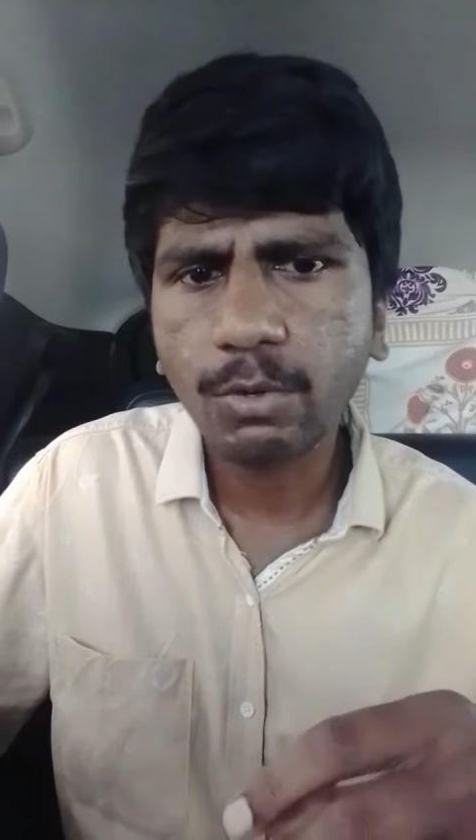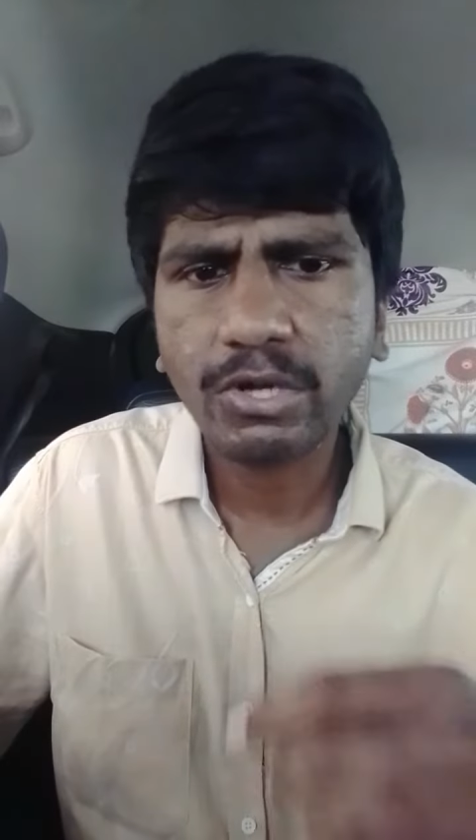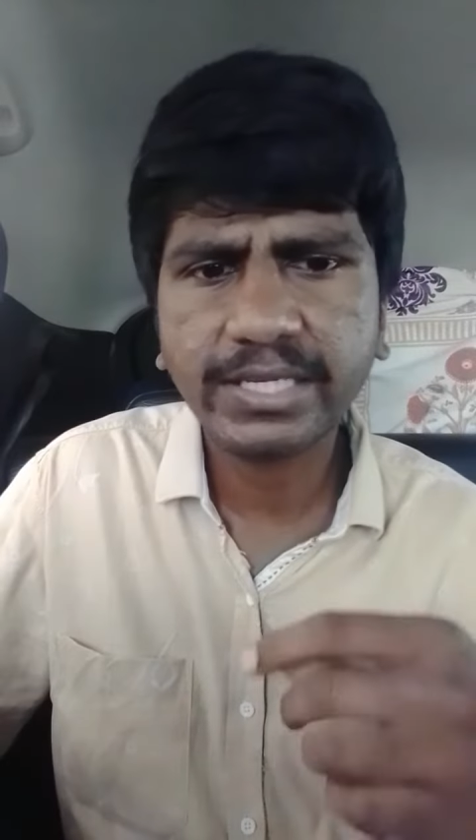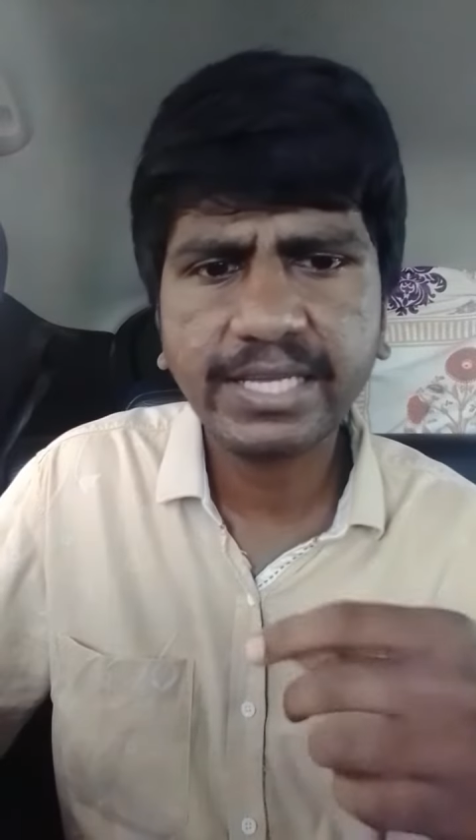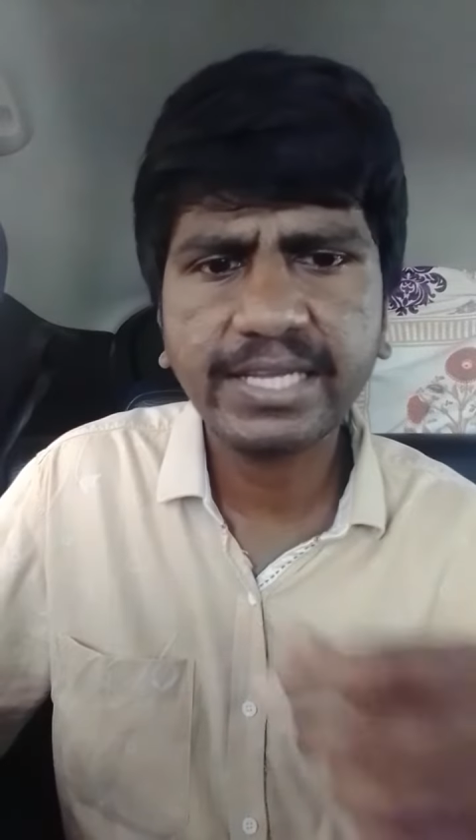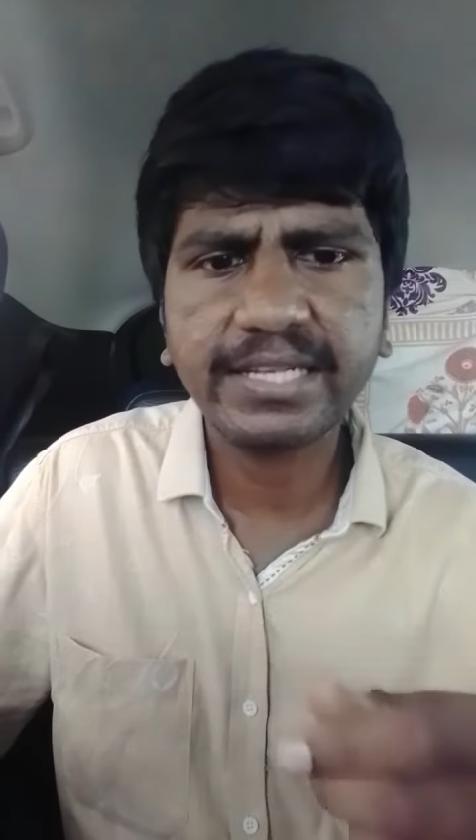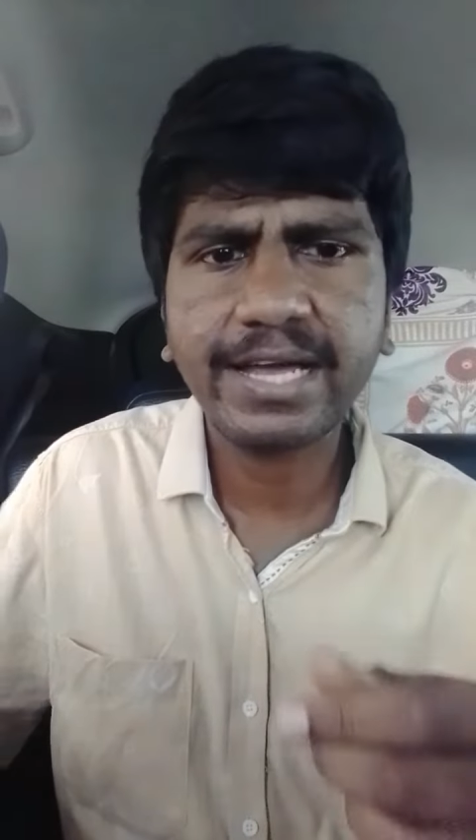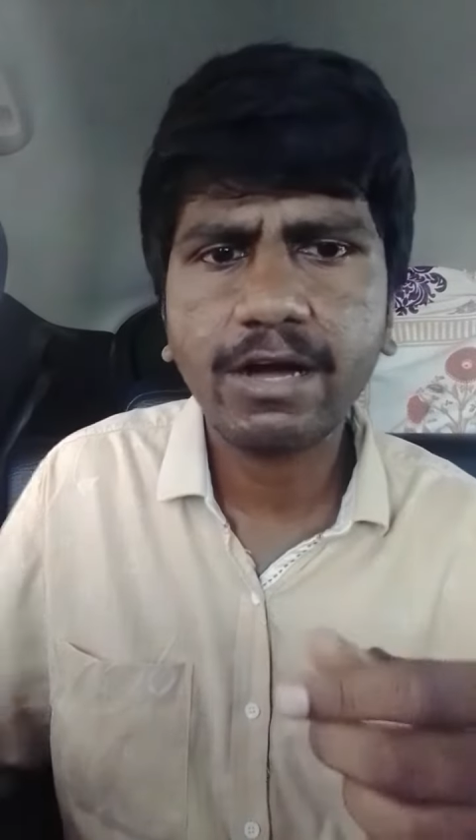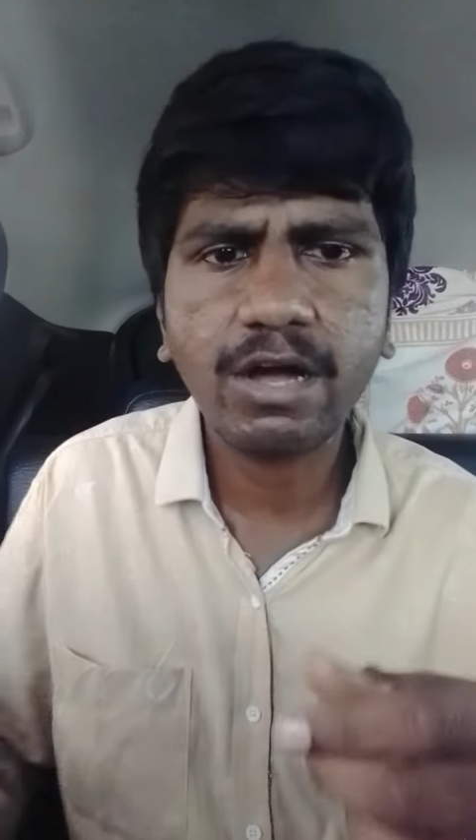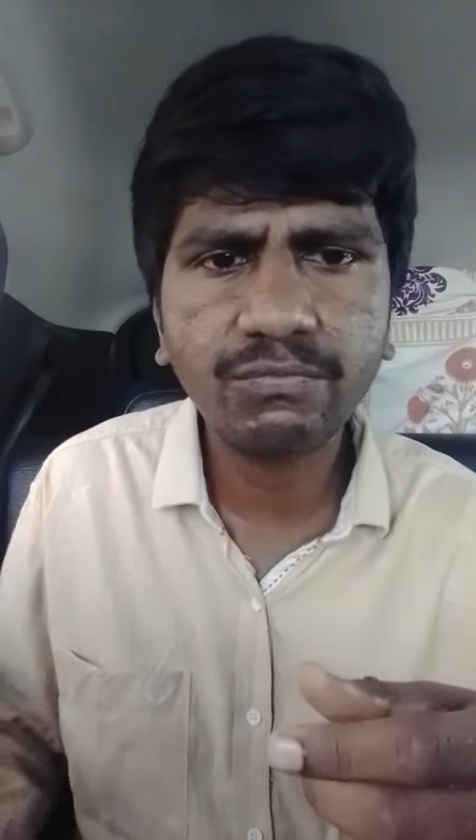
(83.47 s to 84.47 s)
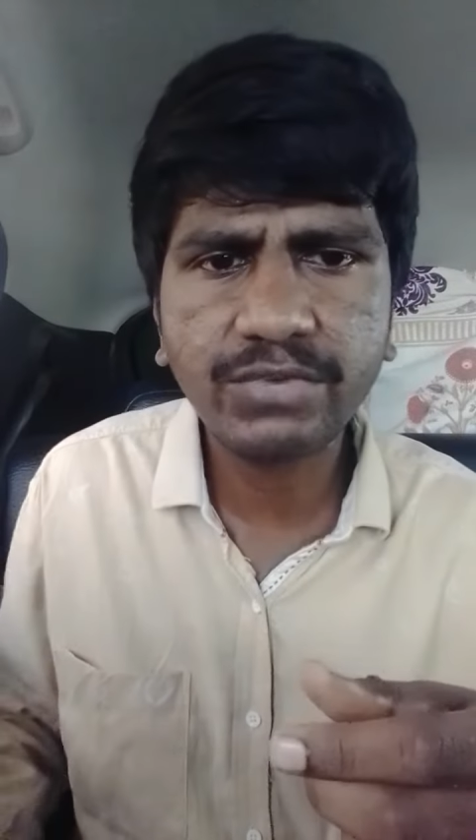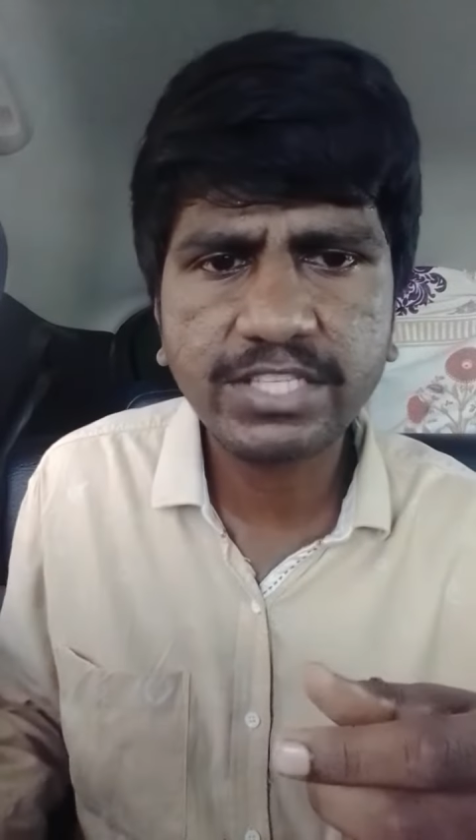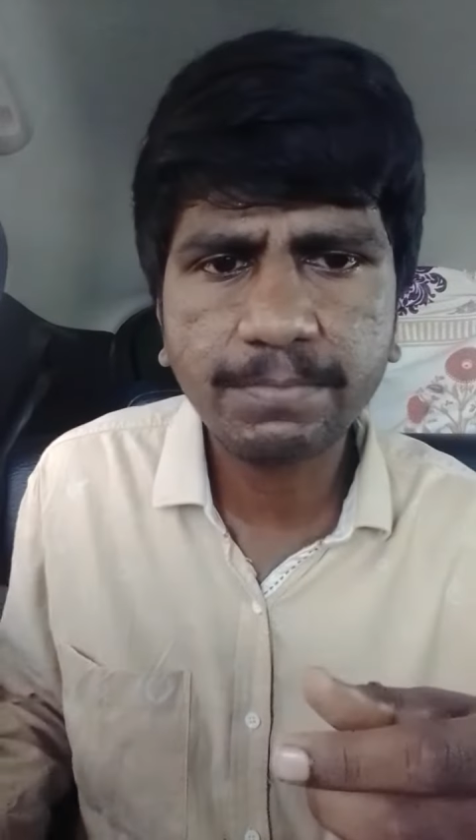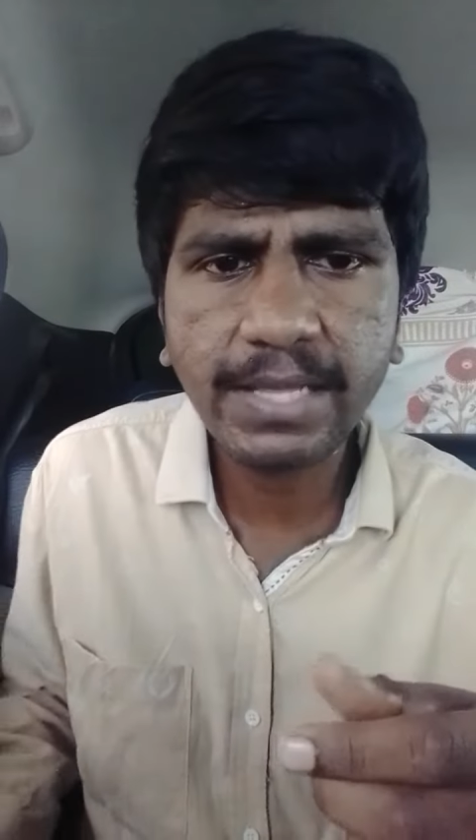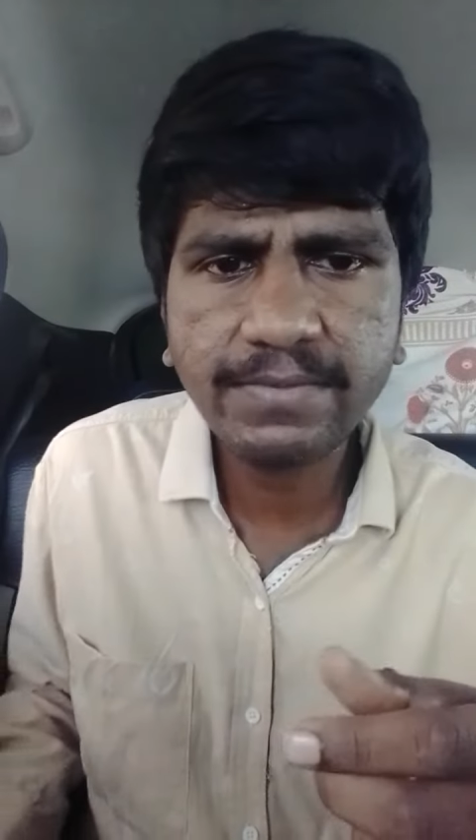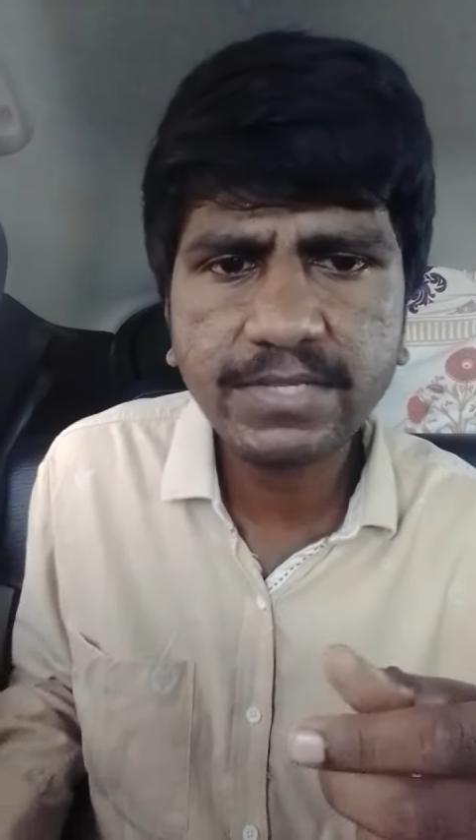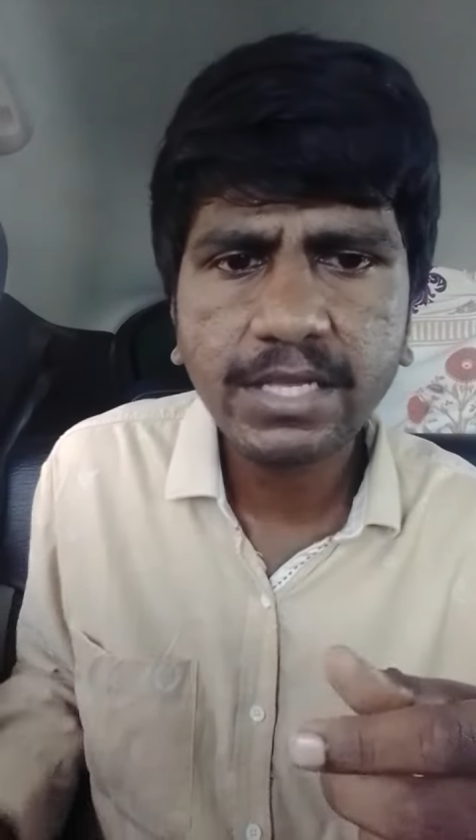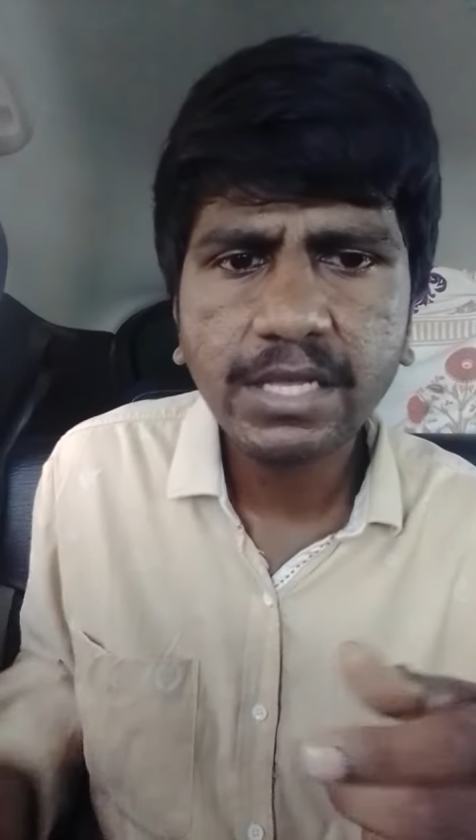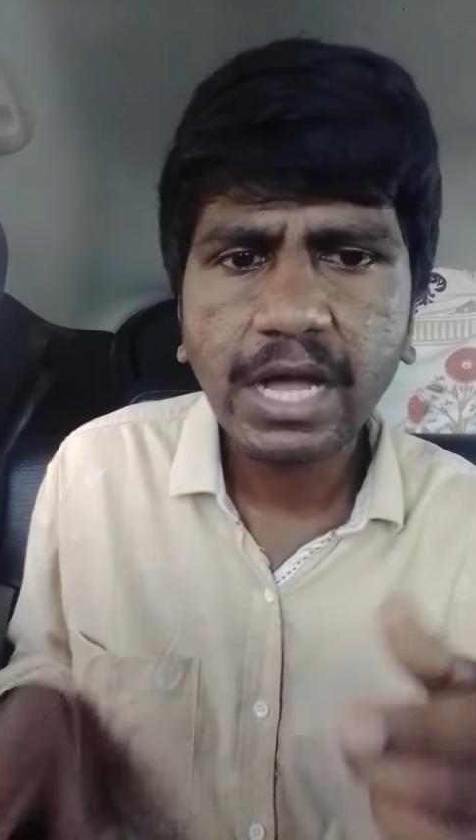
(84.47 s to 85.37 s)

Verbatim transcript: working in an office means